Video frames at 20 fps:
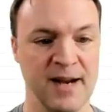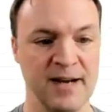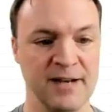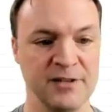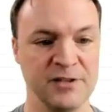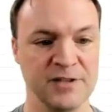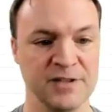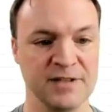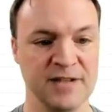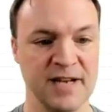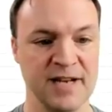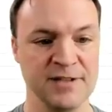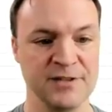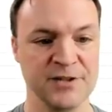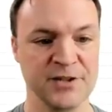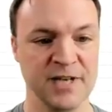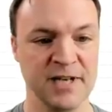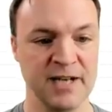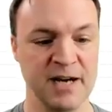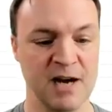And it just
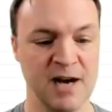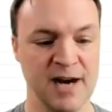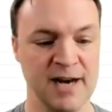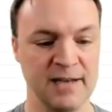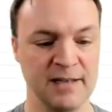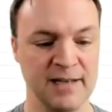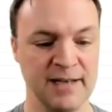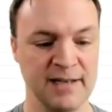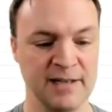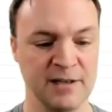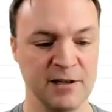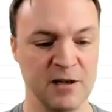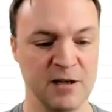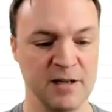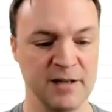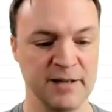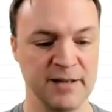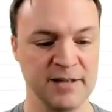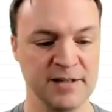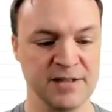instantly highlighted
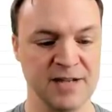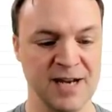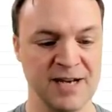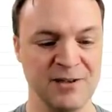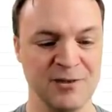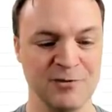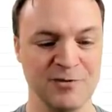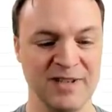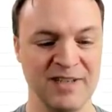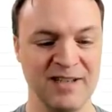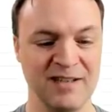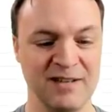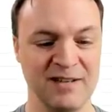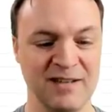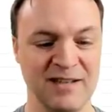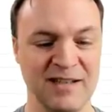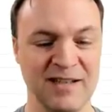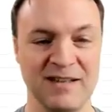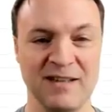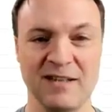all this. I don't really
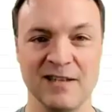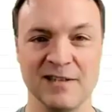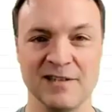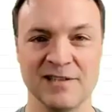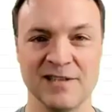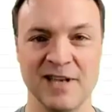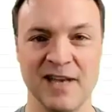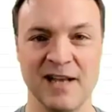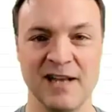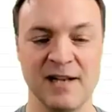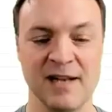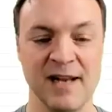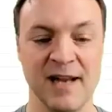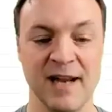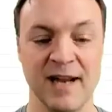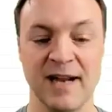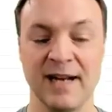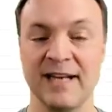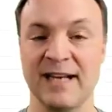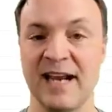need this cell.
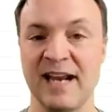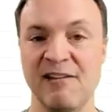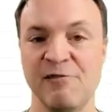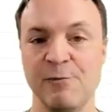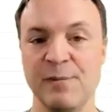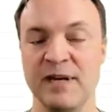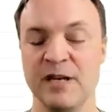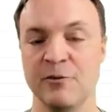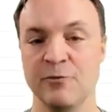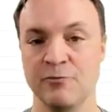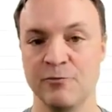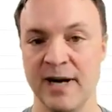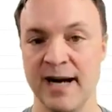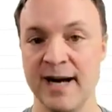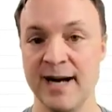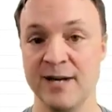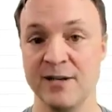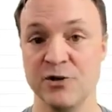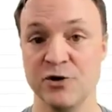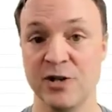It gave me a
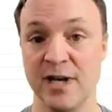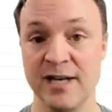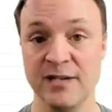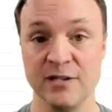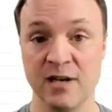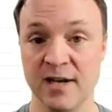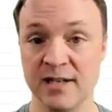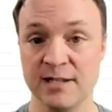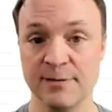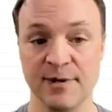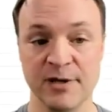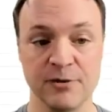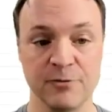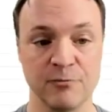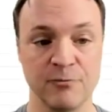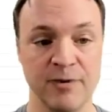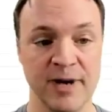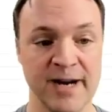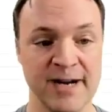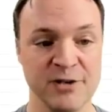range. And I talked about
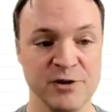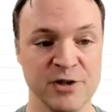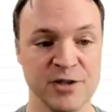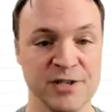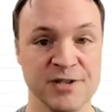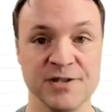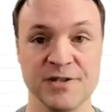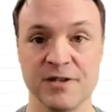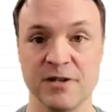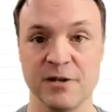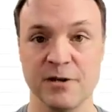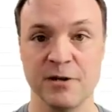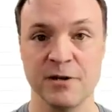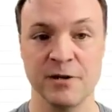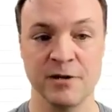ranges